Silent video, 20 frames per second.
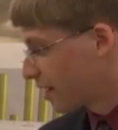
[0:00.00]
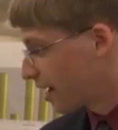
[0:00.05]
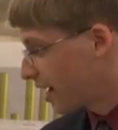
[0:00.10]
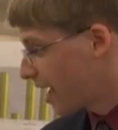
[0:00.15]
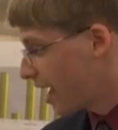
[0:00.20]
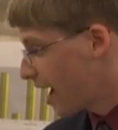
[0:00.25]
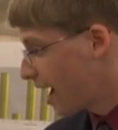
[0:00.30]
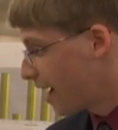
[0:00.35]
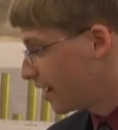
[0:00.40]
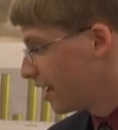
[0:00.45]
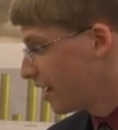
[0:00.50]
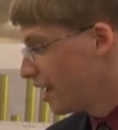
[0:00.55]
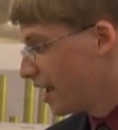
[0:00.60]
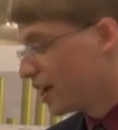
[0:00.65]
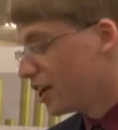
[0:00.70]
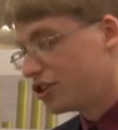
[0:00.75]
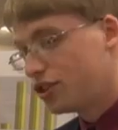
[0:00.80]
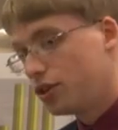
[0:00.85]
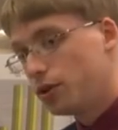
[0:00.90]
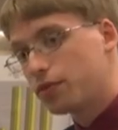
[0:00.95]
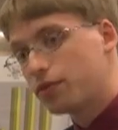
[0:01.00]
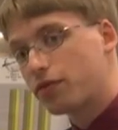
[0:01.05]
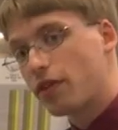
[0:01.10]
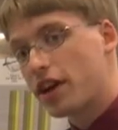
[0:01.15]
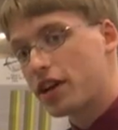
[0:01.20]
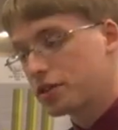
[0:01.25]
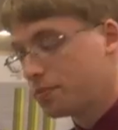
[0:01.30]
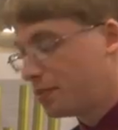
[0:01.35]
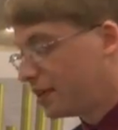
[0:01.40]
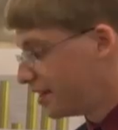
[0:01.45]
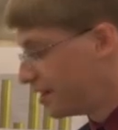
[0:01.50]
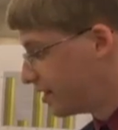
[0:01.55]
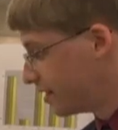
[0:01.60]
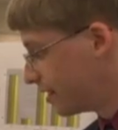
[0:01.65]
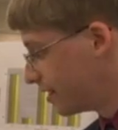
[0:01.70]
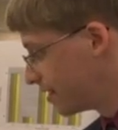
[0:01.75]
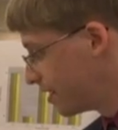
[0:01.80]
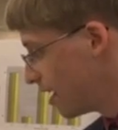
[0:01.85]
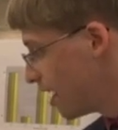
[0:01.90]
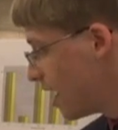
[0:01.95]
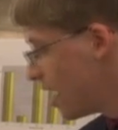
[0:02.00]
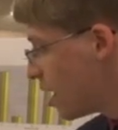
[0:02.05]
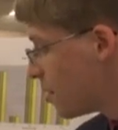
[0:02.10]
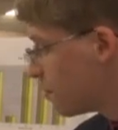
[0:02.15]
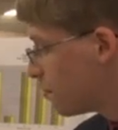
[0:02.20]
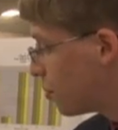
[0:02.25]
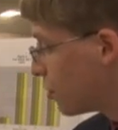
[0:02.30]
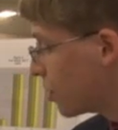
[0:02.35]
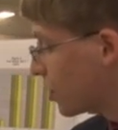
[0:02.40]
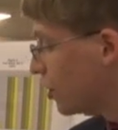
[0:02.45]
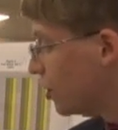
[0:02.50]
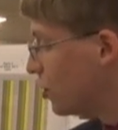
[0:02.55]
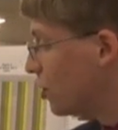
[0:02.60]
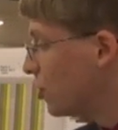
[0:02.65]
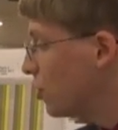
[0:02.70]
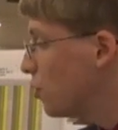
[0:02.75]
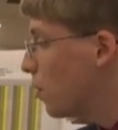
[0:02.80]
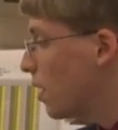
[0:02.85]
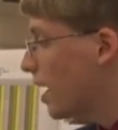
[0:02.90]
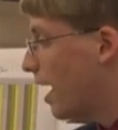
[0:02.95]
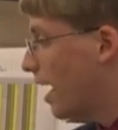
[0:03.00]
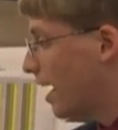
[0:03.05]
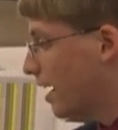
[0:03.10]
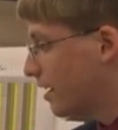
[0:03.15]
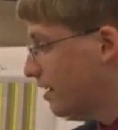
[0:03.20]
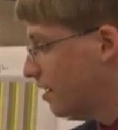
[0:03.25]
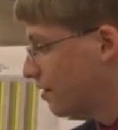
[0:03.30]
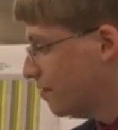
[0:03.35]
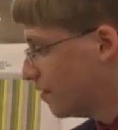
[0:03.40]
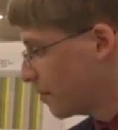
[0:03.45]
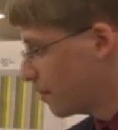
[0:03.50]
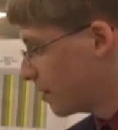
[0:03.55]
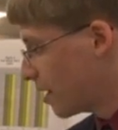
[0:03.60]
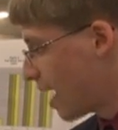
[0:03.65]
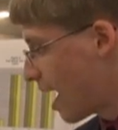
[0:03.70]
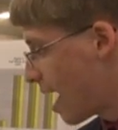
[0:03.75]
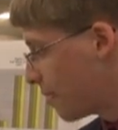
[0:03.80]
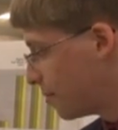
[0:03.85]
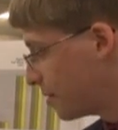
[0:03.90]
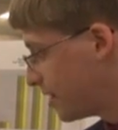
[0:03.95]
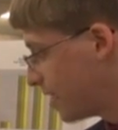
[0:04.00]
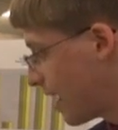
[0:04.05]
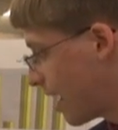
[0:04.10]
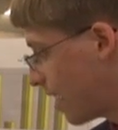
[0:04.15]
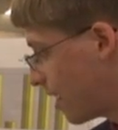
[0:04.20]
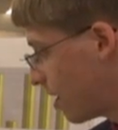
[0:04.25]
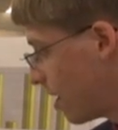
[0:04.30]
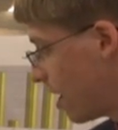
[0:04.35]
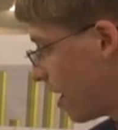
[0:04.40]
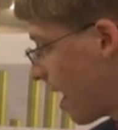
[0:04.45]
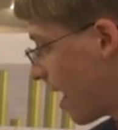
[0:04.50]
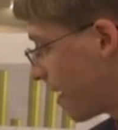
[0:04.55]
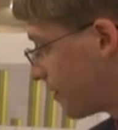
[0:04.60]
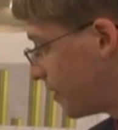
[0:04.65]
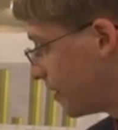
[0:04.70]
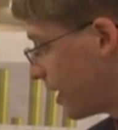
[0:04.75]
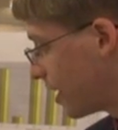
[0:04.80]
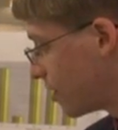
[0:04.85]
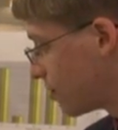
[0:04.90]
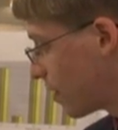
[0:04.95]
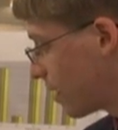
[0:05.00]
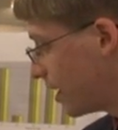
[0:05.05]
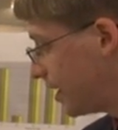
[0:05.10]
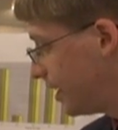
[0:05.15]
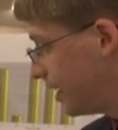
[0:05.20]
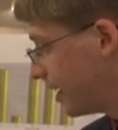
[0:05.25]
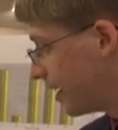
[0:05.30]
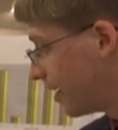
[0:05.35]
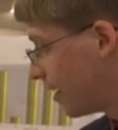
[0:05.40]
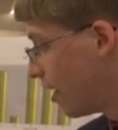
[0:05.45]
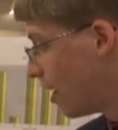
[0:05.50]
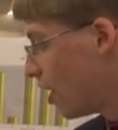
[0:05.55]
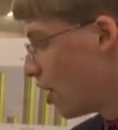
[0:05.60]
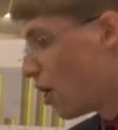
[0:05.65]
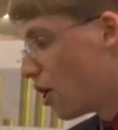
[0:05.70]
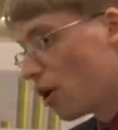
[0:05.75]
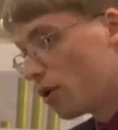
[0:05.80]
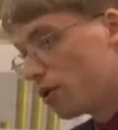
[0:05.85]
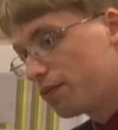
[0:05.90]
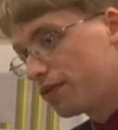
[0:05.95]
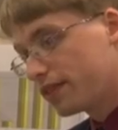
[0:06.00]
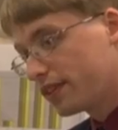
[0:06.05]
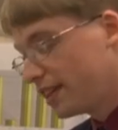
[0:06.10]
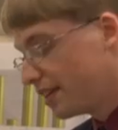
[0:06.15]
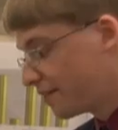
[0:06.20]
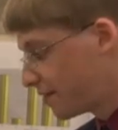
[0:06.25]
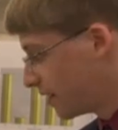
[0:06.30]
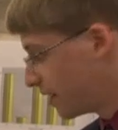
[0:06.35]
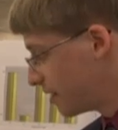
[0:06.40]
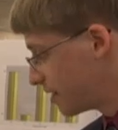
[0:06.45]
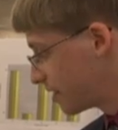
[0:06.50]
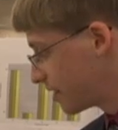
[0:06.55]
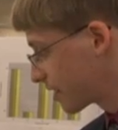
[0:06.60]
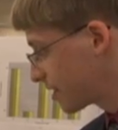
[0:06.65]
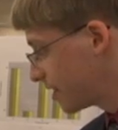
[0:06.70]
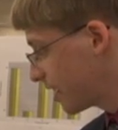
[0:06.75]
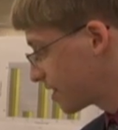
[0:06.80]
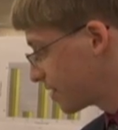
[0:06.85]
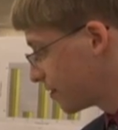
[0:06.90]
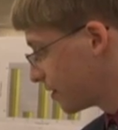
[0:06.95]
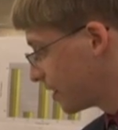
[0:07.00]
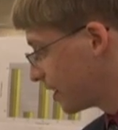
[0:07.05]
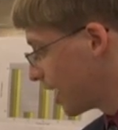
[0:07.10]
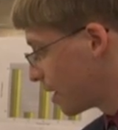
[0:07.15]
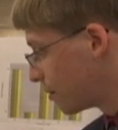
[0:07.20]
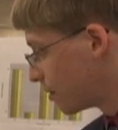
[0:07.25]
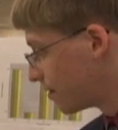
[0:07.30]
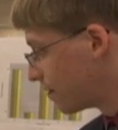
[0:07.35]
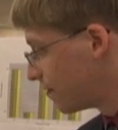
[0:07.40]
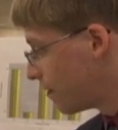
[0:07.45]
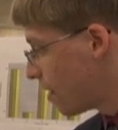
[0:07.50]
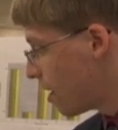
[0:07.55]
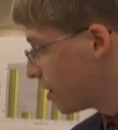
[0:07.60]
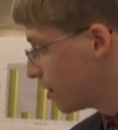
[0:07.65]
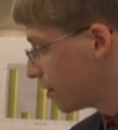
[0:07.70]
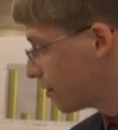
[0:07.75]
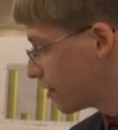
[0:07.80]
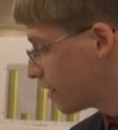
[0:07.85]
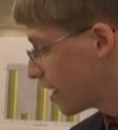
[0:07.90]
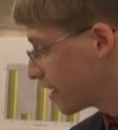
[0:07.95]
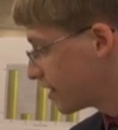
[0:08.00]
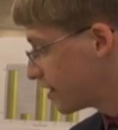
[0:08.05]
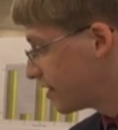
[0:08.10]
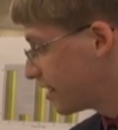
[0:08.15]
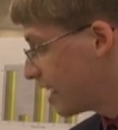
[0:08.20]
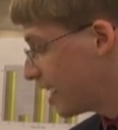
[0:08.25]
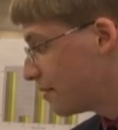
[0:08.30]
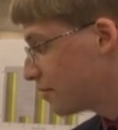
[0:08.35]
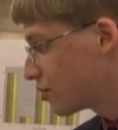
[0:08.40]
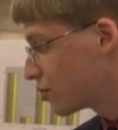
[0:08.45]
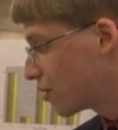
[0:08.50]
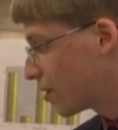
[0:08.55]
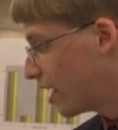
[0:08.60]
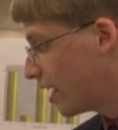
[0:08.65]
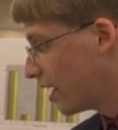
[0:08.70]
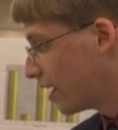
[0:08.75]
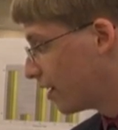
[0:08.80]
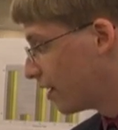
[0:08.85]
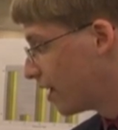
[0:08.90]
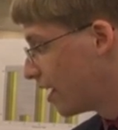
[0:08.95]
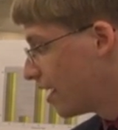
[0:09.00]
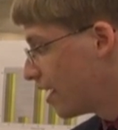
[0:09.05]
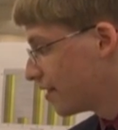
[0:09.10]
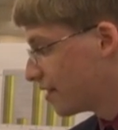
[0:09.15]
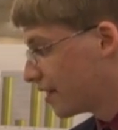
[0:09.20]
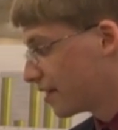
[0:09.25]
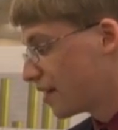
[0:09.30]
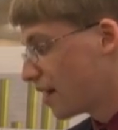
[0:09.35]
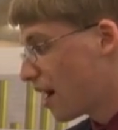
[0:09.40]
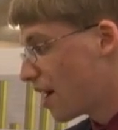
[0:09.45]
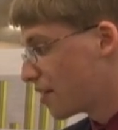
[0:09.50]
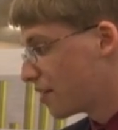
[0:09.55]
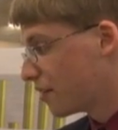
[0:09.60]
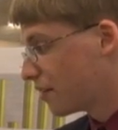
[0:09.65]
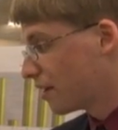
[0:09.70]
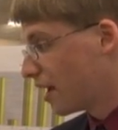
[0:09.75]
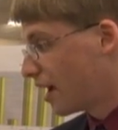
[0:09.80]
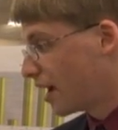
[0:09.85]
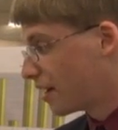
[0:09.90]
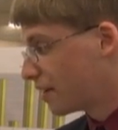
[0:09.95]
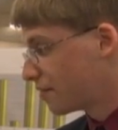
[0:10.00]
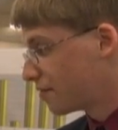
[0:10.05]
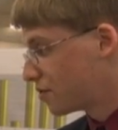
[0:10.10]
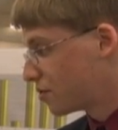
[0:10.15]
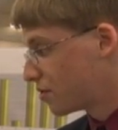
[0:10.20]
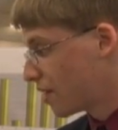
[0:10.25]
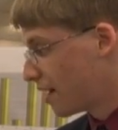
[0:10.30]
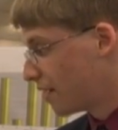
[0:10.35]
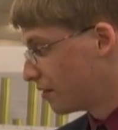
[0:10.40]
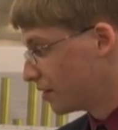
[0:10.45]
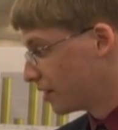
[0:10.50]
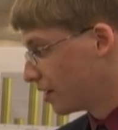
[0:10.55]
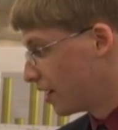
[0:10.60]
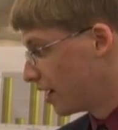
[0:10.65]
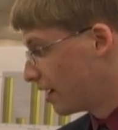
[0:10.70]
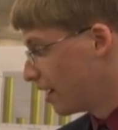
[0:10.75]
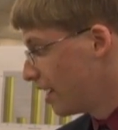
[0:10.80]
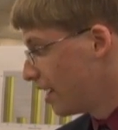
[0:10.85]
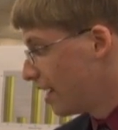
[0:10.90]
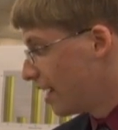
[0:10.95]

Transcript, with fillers: that I had in 2 fresh pieces, put a new ant from the habitat at the end right here. Hopefully, if it's successful, the ant would follow that same trail that the other ant traveled on.